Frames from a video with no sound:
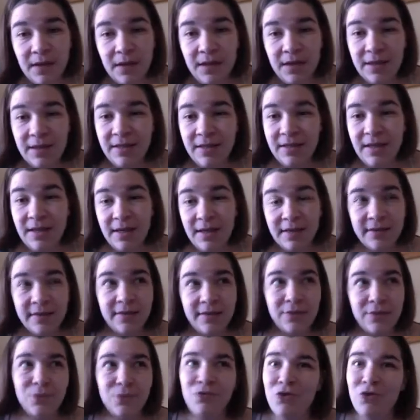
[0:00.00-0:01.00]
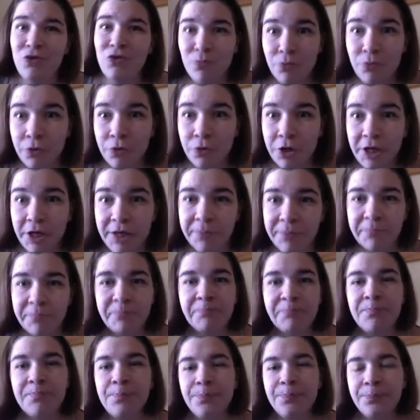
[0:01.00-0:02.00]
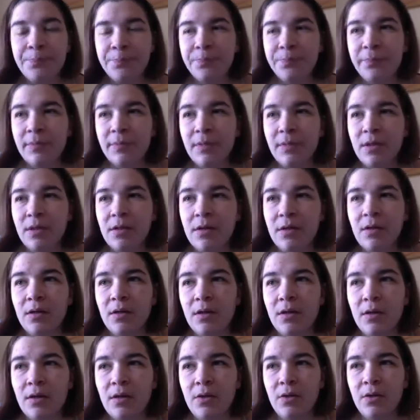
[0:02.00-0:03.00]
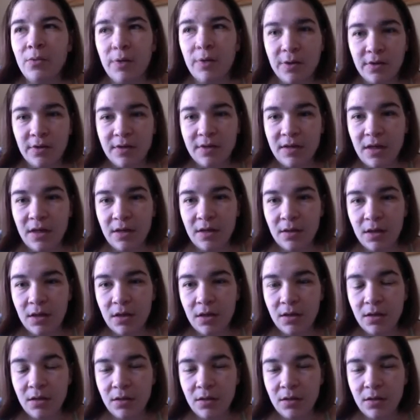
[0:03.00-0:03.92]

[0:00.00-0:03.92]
it takes debris, you understand that,